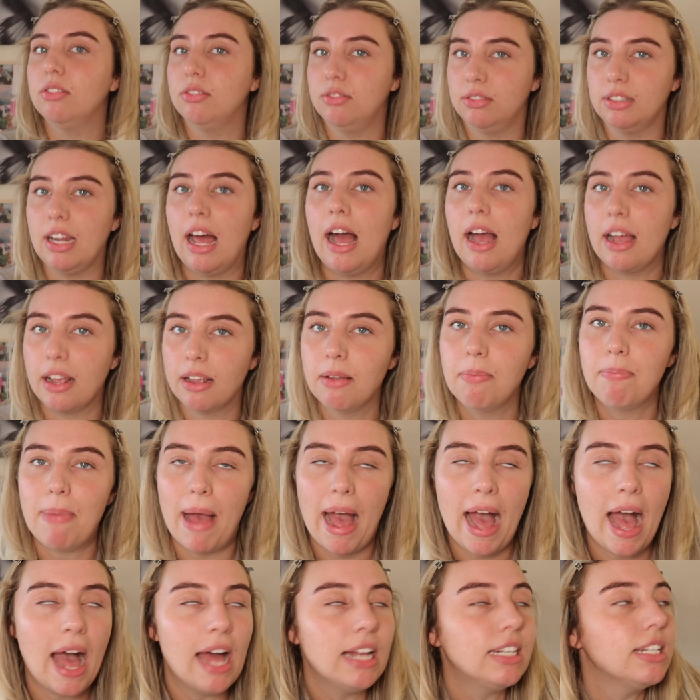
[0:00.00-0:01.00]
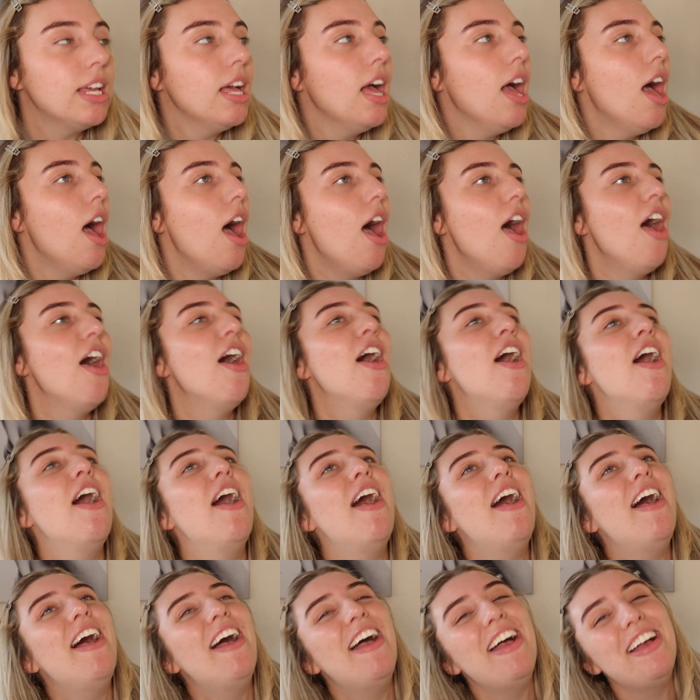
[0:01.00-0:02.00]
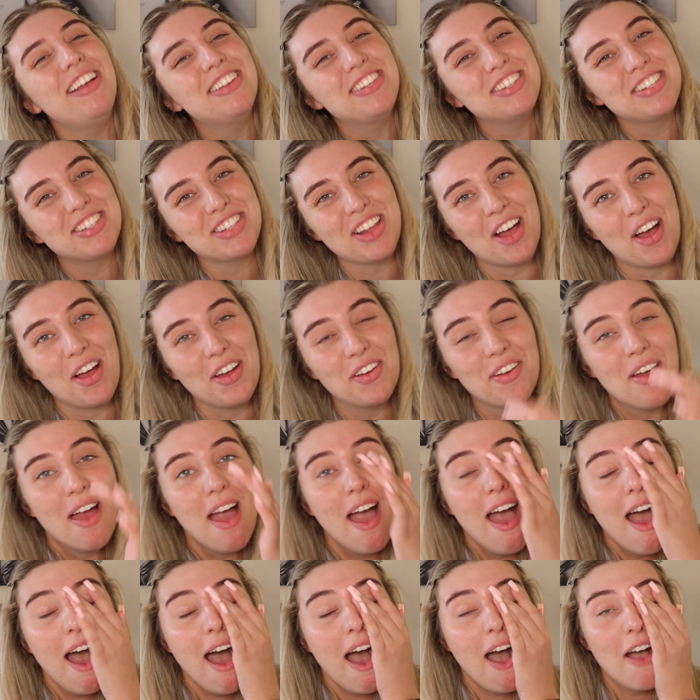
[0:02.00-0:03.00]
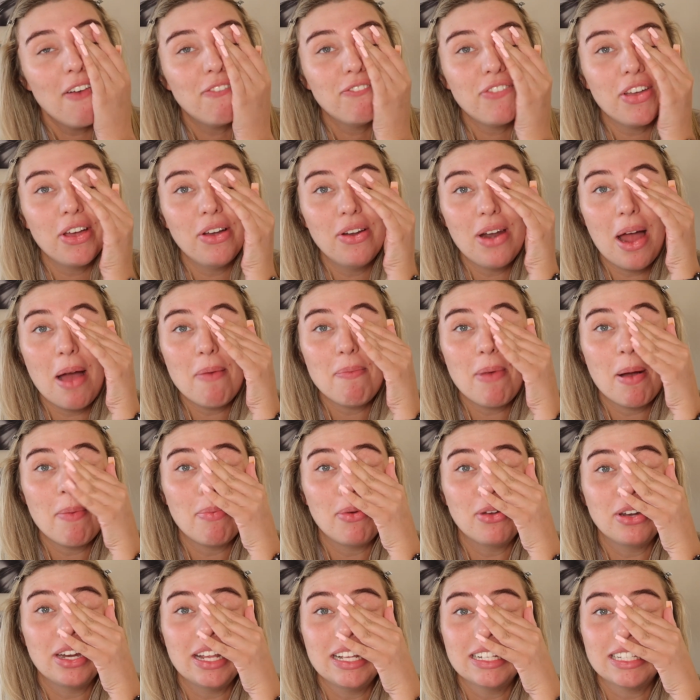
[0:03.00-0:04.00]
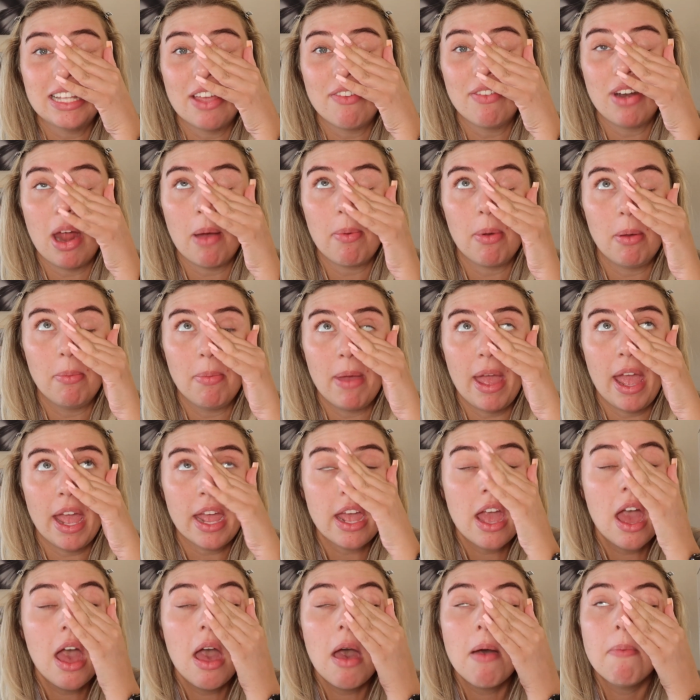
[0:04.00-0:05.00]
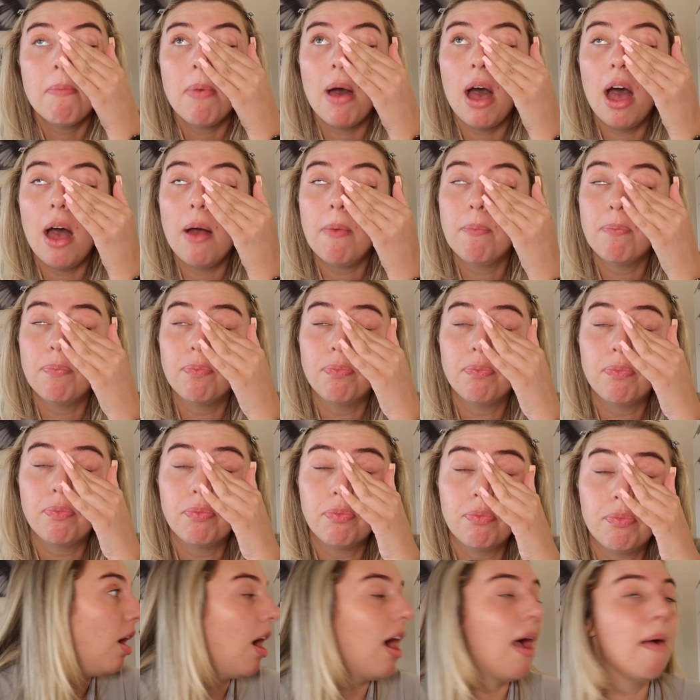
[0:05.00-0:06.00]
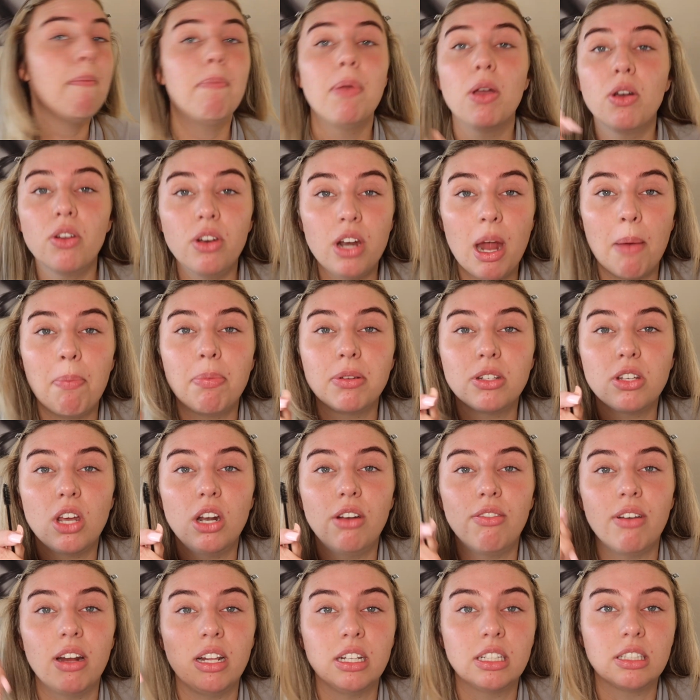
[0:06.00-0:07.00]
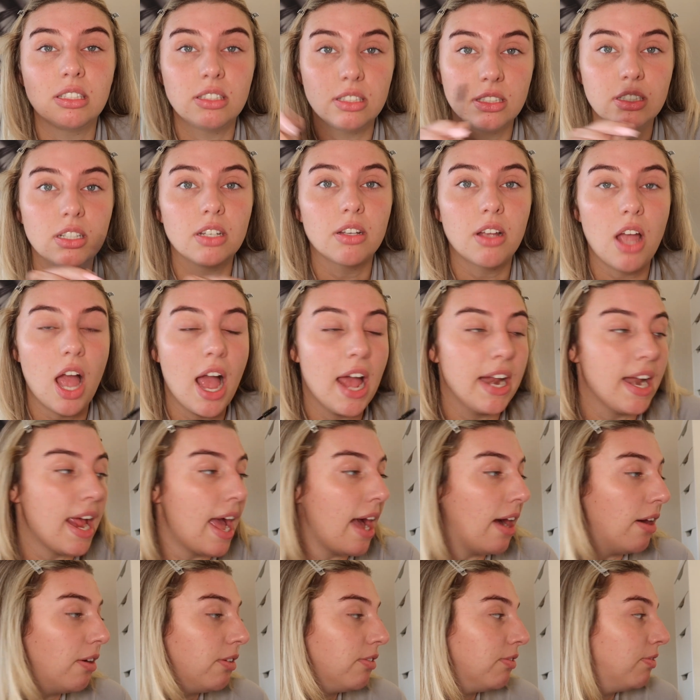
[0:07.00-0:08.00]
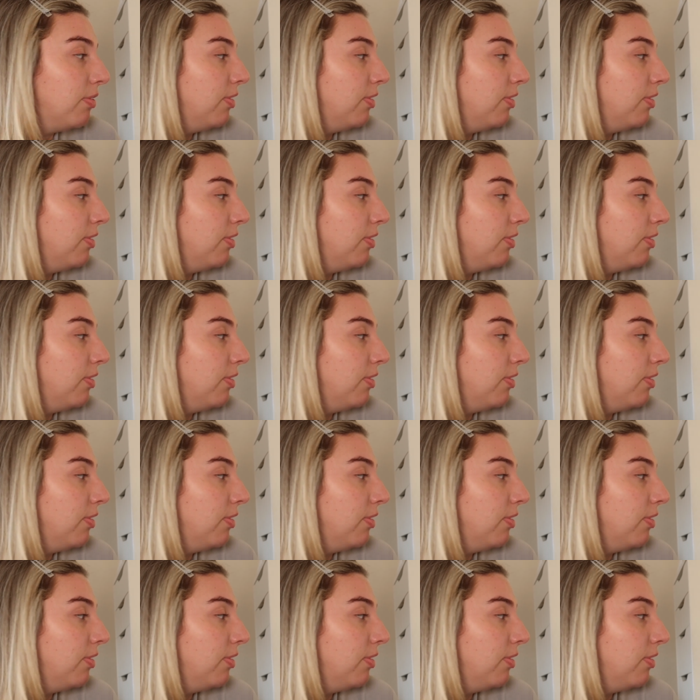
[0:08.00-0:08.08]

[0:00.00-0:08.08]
like bad. So I feel like my body's given up on me, but I'm building up a tolerance to going out.